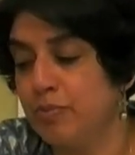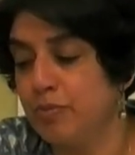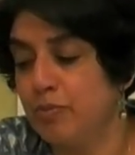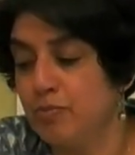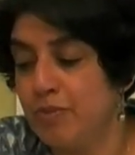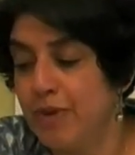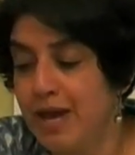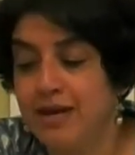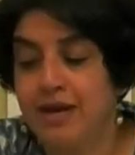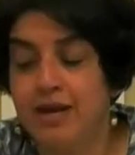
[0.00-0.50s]

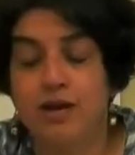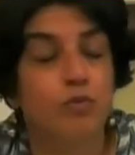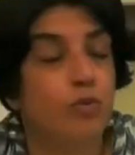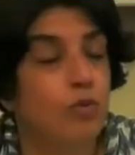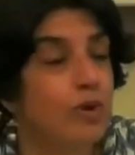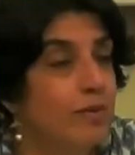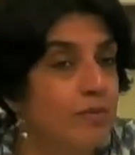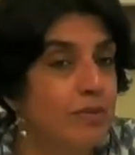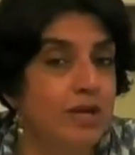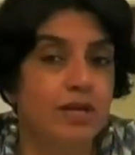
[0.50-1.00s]
men and
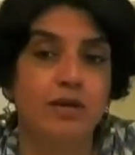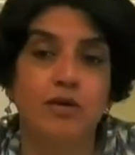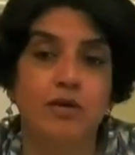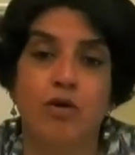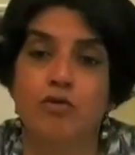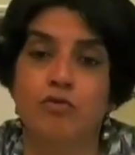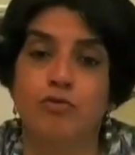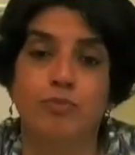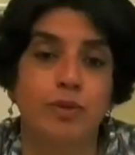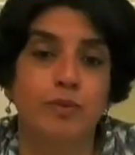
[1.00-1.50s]
women,
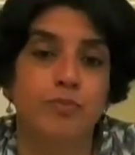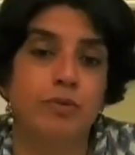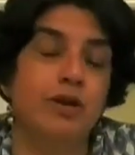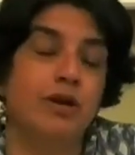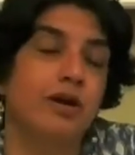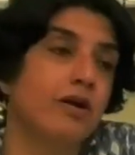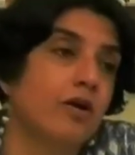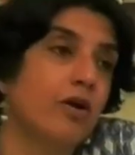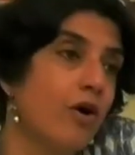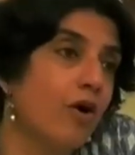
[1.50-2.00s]
of people
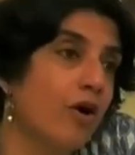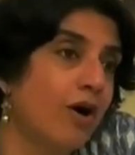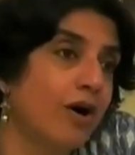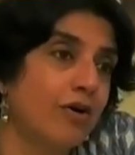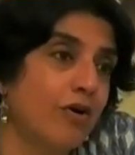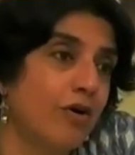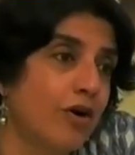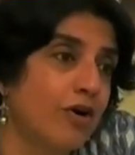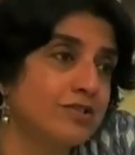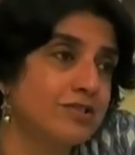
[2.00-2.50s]

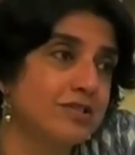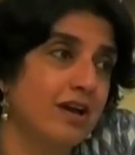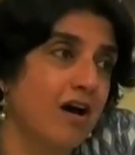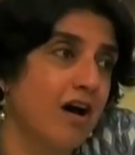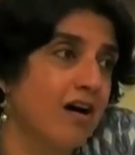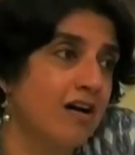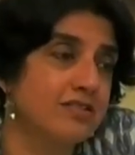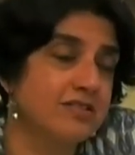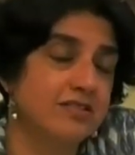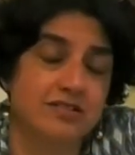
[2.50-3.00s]
across
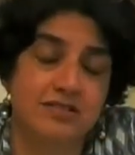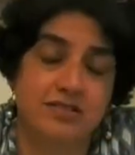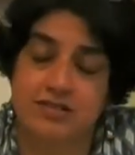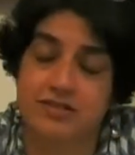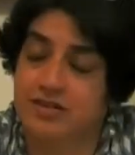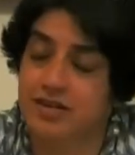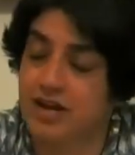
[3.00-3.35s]
castes